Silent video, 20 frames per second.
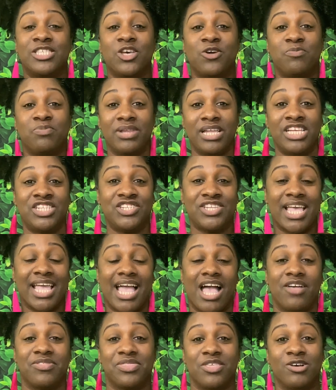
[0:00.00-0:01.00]
So please
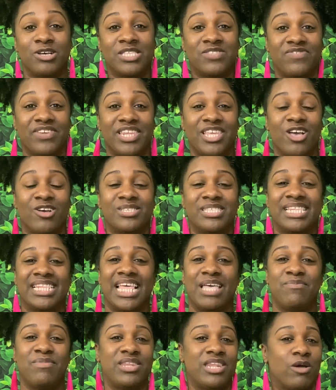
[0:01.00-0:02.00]
check out those videos
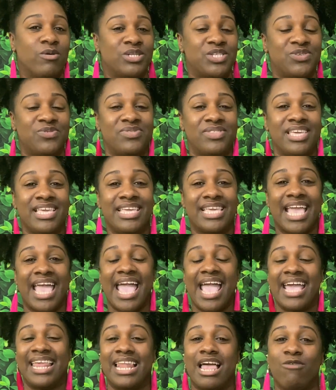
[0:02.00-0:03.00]
and let me know what you think,
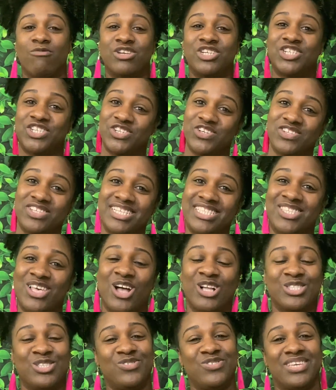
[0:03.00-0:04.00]
and I will surely
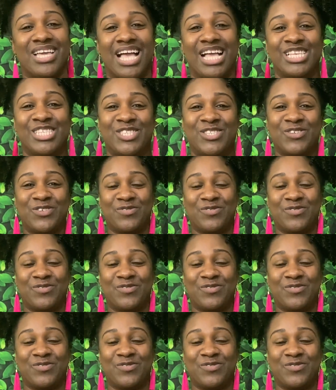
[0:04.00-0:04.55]
talk to you guys